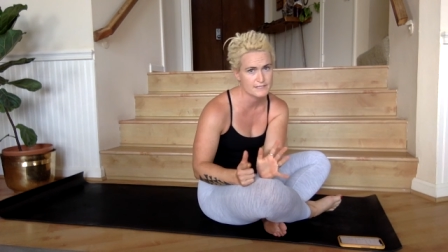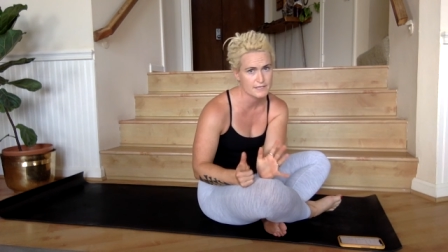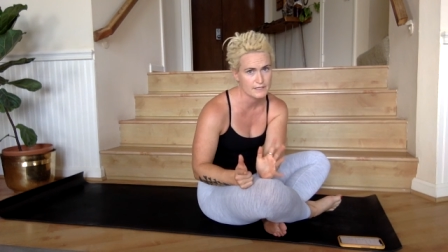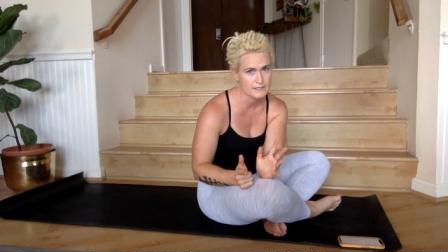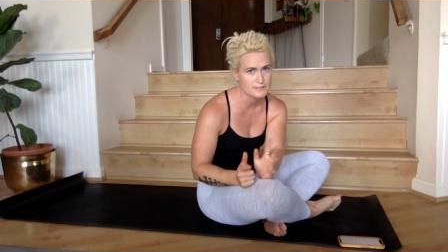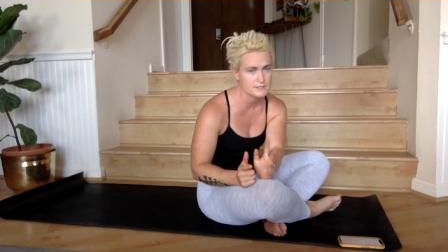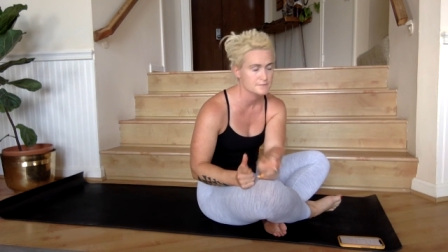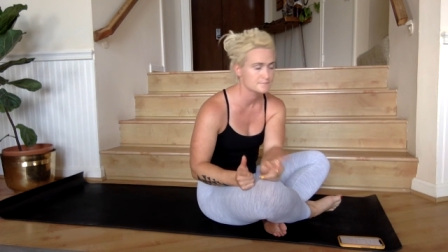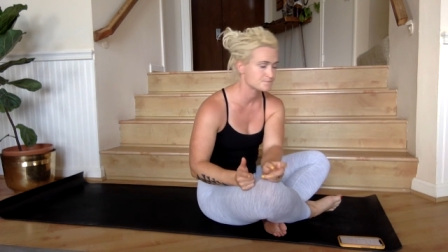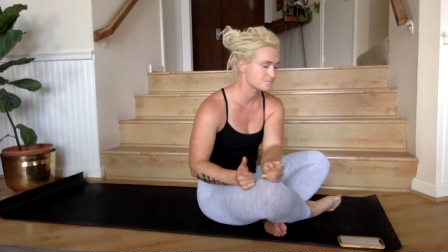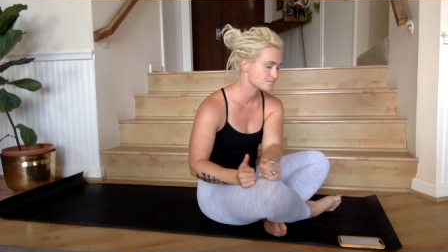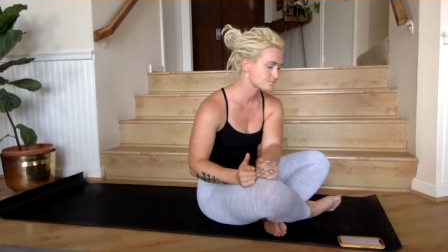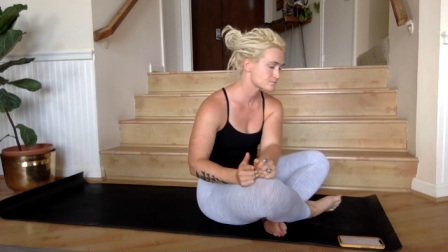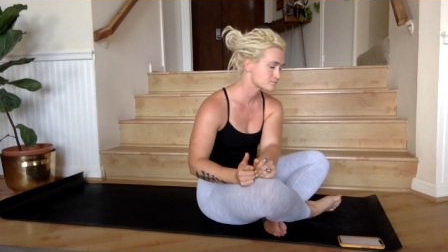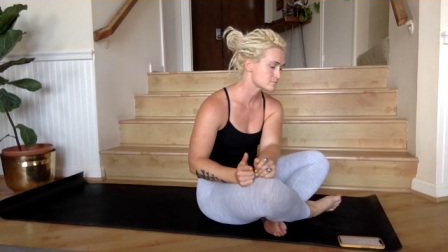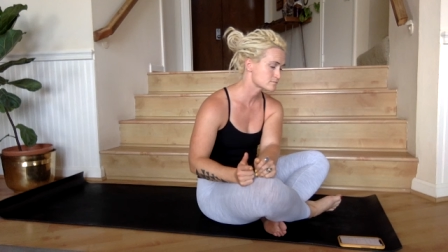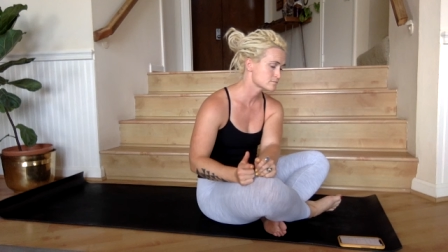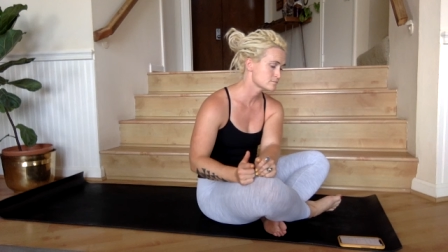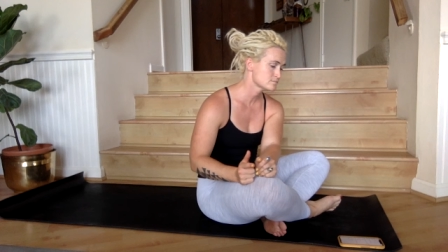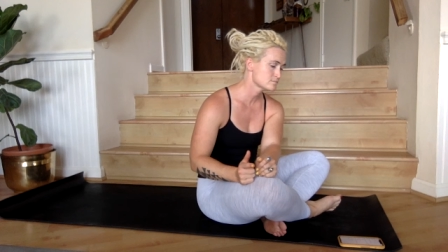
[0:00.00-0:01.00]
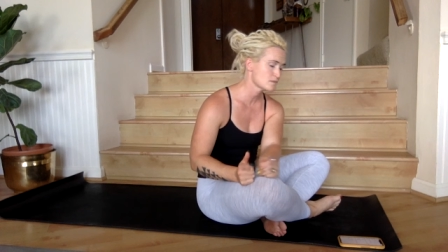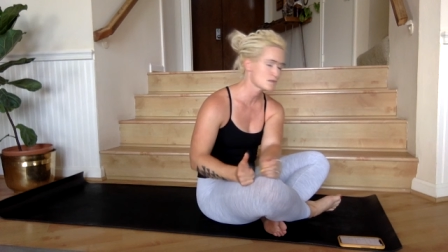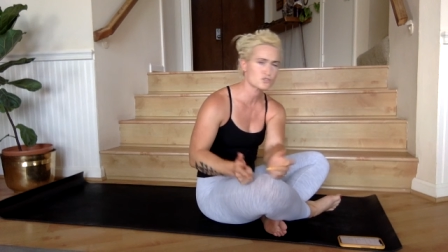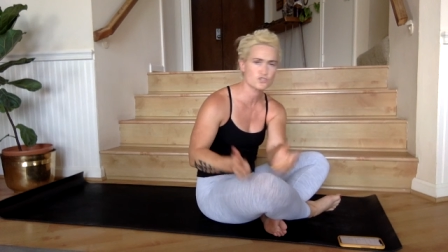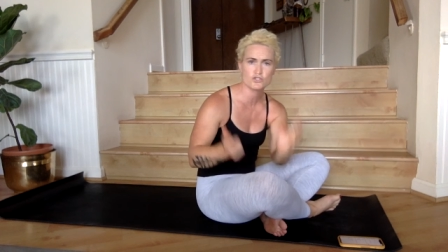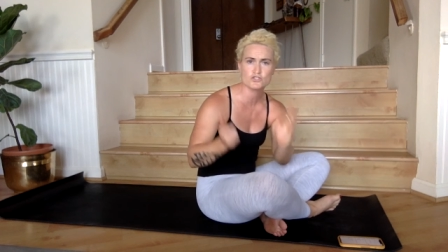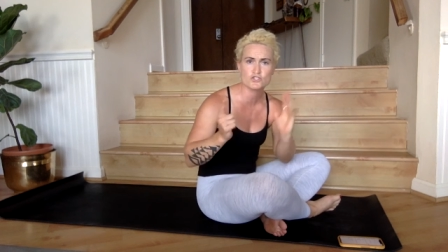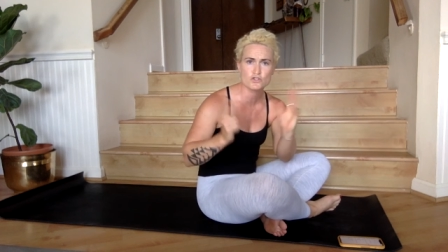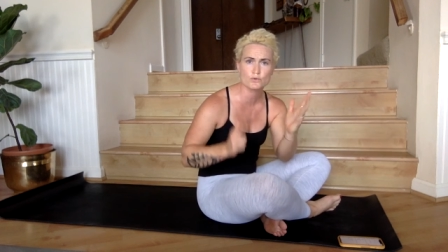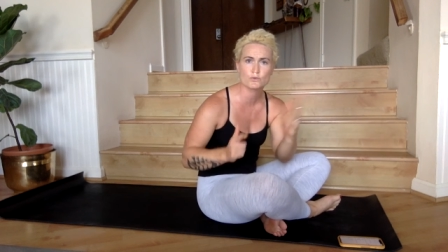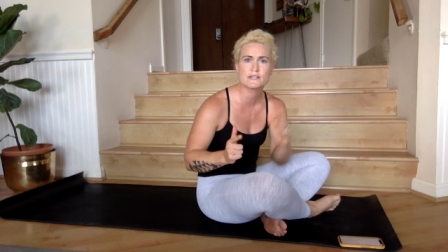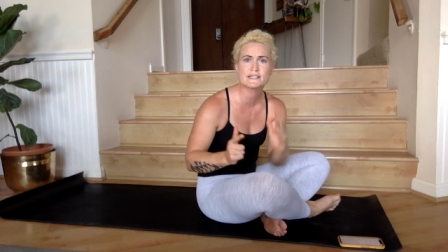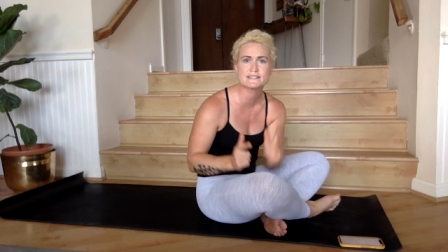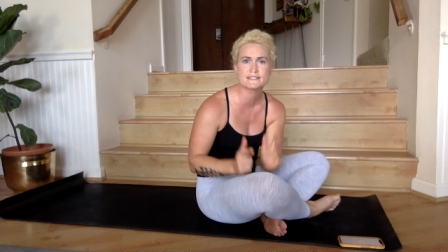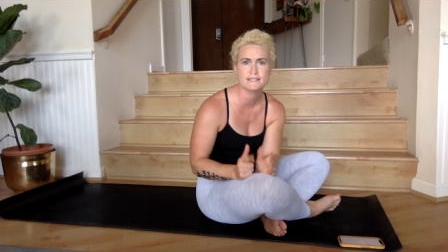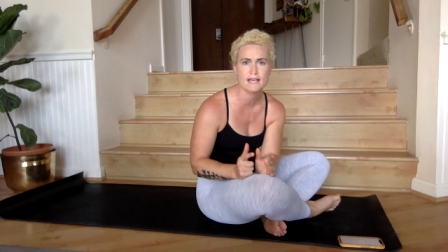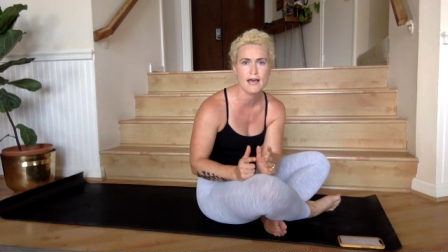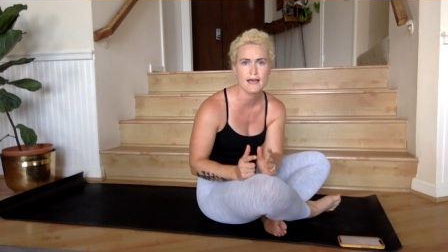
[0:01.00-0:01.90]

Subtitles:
20 seconds. Just to